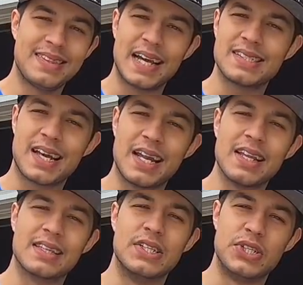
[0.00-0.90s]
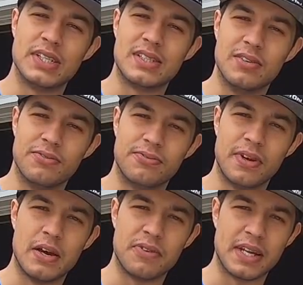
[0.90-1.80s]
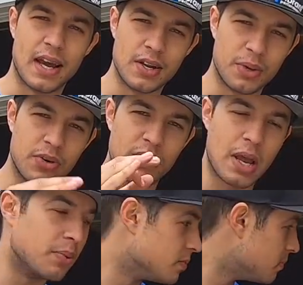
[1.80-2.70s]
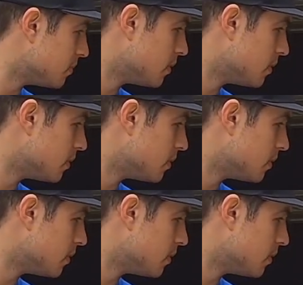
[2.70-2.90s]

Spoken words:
That's kind of like the gist of it. I don't want to ramble.